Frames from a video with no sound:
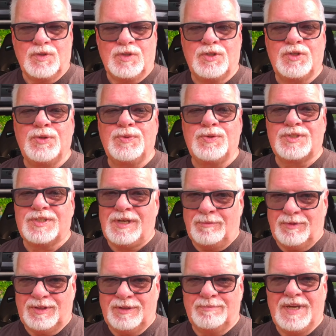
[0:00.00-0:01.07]
do some
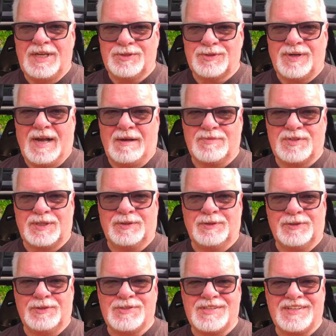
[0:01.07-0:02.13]
of the major
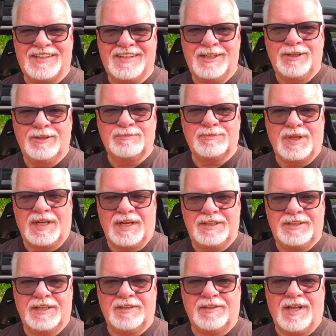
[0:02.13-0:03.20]
obstacles, but I
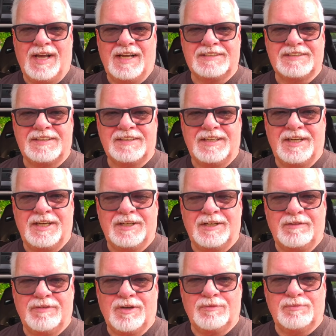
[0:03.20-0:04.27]
did a lot and
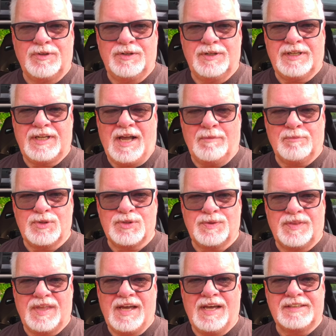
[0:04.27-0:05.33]
I felt very accomplished
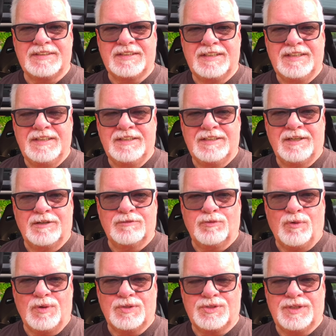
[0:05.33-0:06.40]
with that.
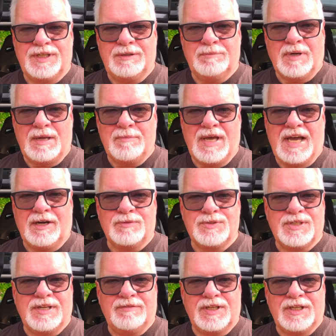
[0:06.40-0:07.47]
Unfortunately, my back
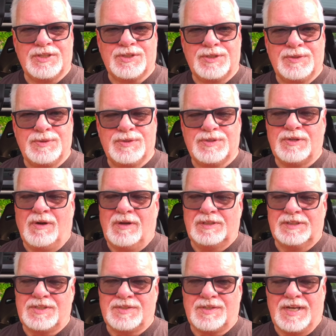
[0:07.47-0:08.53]
was giving issues all
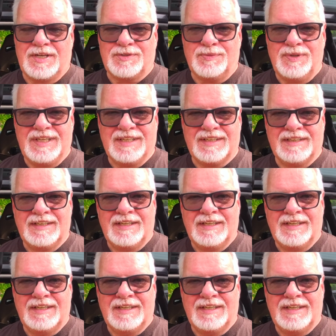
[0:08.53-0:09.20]
this last week,